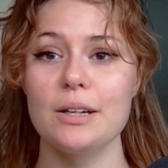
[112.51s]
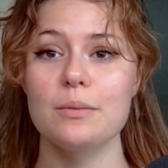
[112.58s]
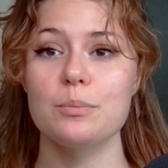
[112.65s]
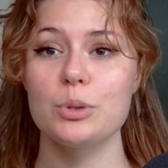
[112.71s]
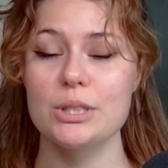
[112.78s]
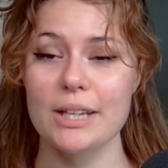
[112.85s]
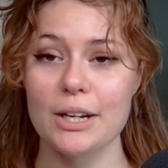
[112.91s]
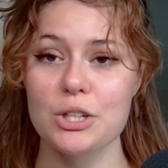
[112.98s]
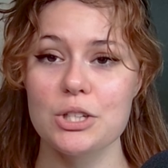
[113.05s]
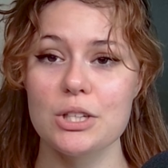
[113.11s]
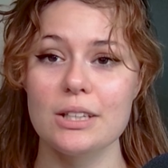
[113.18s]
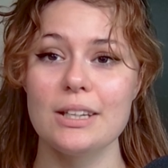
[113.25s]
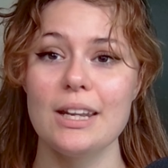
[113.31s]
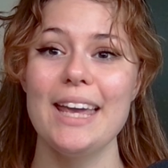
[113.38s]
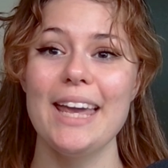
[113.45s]

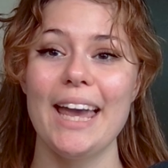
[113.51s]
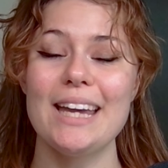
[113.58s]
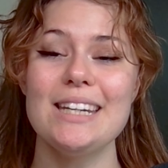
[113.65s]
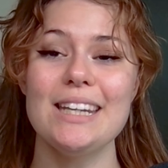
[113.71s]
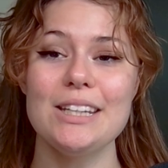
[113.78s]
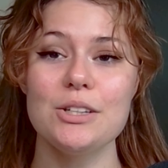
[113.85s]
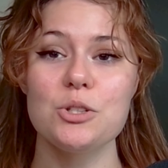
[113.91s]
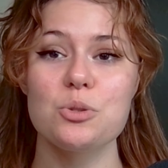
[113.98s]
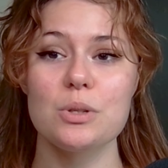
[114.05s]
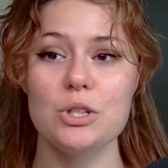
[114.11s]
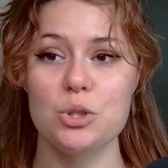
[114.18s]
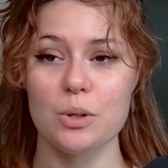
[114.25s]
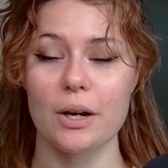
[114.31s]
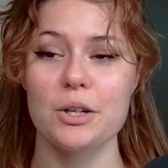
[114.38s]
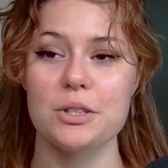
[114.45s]
protection, and industry
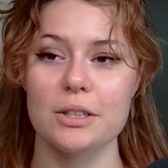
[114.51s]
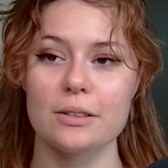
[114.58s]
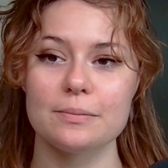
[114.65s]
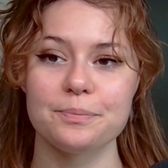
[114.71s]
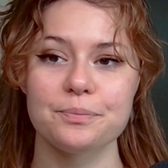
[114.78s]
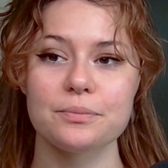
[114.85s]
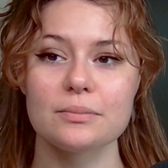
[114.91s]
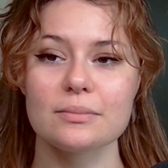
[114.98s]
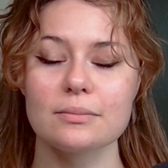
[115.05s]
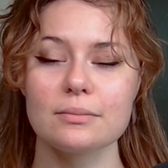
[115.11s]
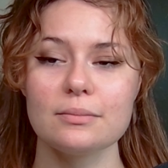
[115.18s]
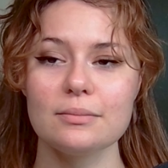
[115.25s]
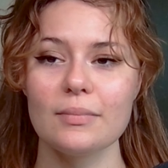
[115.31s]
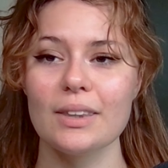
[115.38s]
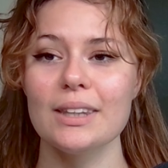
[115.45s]
structure.
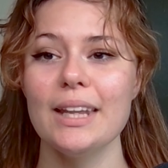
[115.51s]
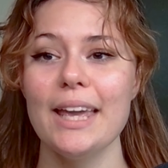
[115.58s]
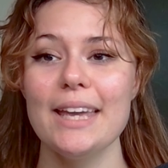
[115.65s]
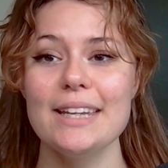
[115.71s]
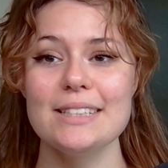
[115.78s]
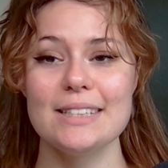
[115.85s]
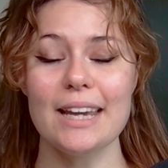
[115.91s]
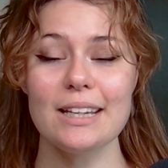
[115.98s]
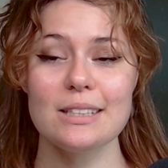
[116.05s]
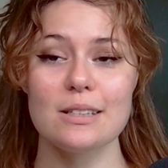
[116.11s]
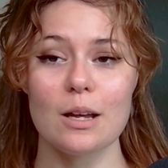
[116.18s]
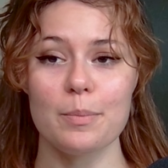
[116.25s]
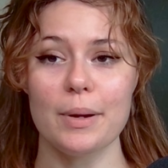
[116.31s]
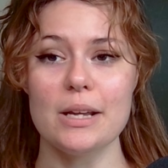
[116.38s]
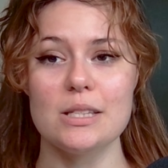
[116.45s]
Next
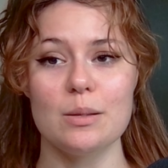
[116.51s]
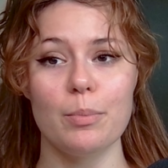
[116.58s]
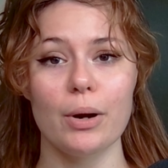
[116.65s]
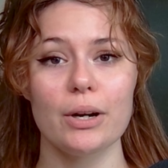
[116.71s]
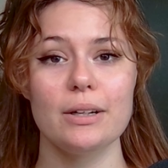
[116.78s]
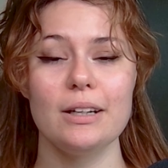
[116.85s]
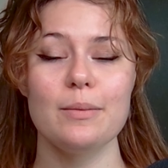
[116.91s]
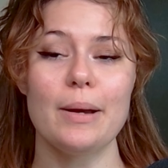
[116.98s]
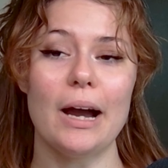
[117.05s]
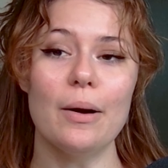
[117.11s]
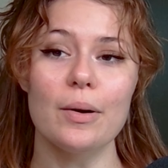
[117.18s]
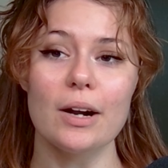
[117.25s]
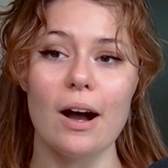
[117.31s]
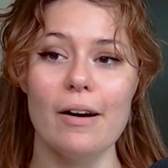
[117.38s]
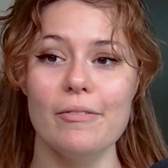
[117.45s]
up is the bargaining
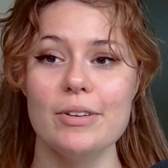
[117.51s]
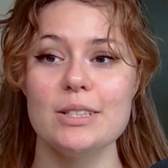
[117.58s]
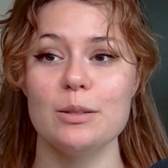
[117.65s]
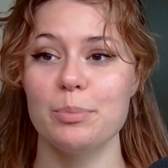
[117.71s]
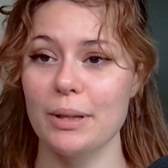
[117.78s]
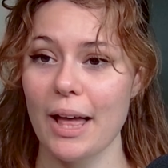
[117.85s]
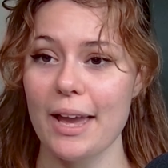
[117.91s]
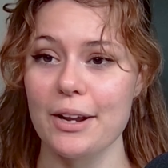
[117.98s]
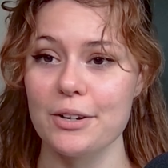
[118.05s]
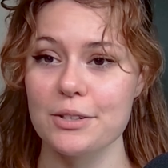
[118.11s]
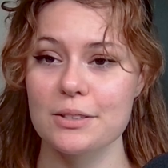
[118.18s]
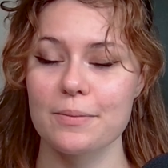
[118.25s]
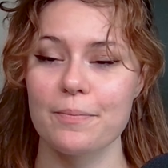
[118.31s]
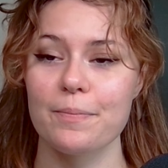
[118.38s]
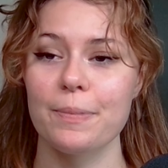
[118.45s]
power of
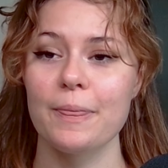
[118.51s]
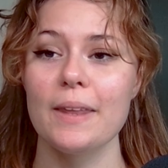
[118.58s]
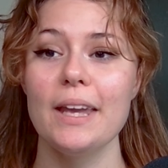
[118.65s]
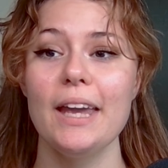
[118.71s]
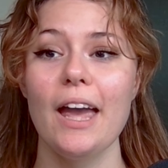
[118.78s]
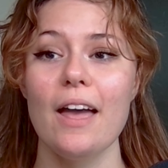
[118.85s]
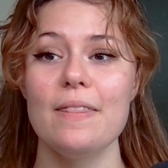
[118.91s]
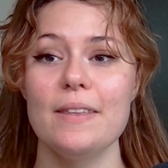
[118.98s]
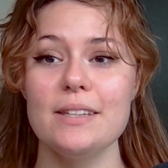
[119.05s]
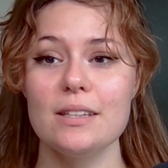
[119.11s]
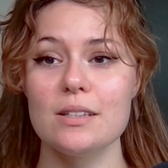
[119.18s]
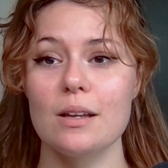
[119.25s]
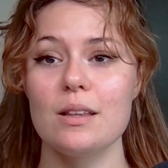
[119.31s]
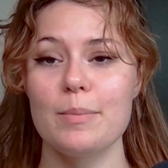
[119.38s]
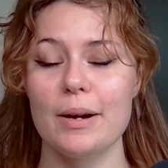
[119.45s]
suppliers. This is
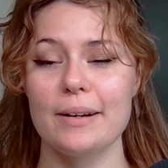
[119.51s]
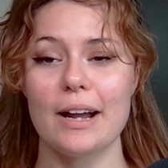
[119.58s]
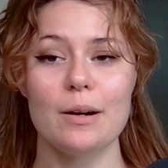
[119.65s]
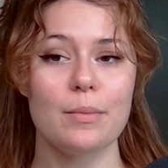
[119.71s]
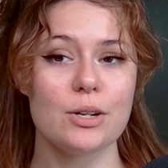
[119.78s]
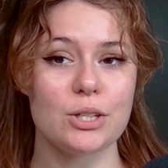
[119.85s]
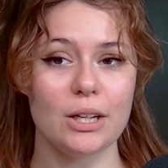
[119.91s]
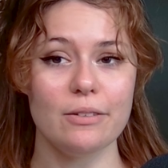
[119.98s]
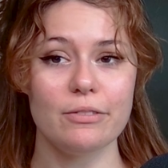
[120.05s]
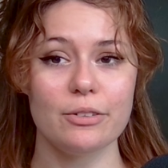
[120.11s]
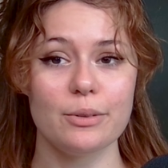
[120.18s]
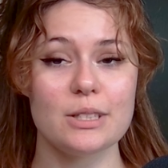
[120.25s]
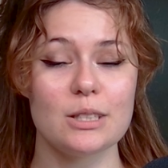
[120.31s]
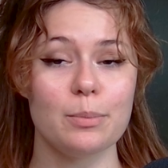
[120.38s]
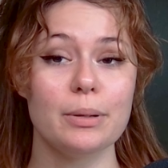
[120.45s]
all about how much
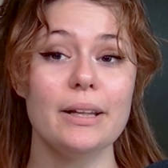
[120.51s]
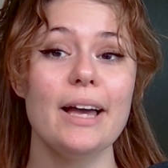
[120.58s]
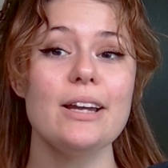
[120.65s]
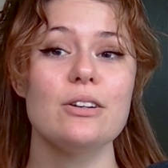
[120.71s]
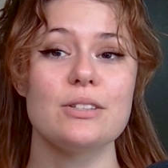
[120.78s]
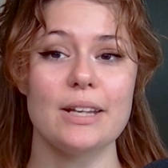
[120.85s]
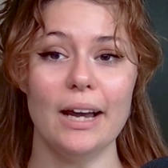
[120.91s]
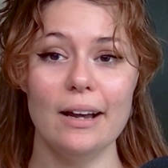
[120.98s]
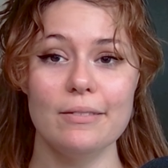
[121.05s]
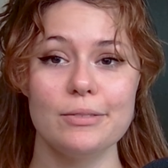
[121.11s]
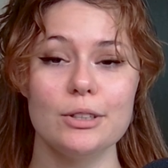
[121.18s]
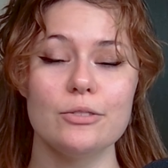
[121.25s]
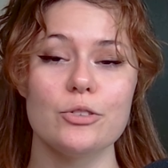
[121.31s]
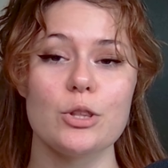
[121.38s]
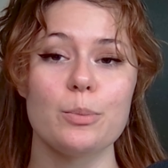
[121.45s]
influence suppliers have
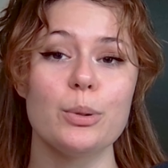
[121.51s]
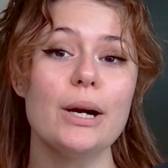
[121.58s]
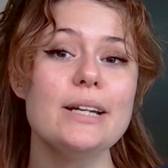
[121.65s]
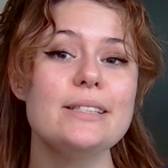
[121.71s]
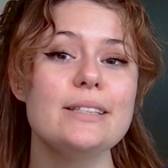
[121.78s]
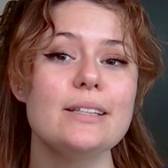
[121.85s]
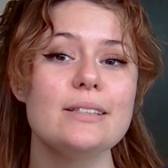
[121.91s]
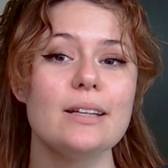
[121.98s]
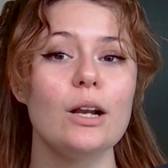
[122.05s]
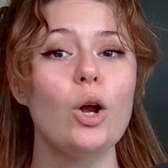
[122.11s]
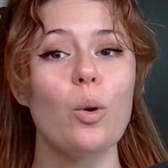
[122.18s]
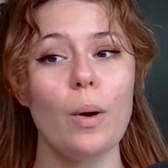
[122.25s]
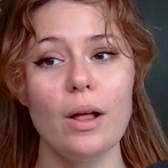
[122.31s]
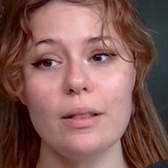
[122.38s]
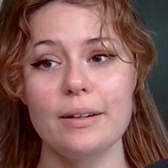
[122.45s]
over the prices and
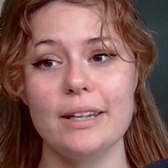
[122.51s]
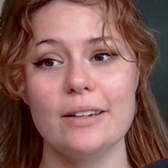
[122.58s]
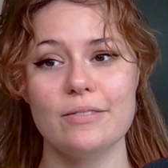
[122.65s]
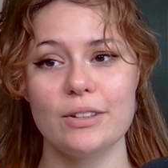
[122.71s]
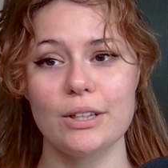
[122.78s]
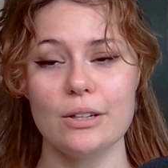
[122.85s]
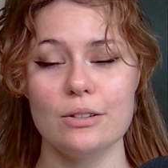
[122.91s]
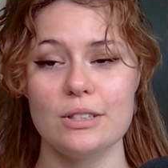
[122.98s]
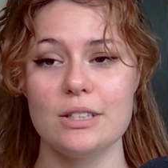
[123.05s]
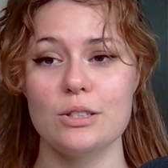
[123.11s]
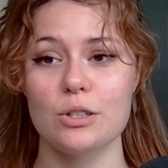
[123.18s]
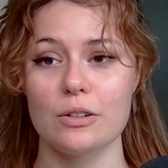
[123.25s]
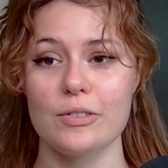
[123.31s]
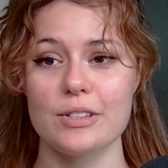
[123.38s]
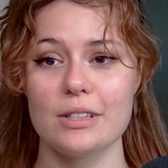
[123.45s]
quality of the goods and
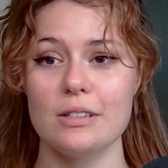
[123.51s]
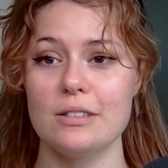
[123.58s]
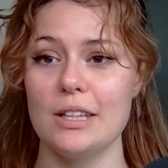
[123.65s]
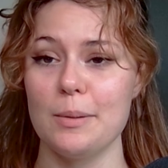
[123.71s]
services they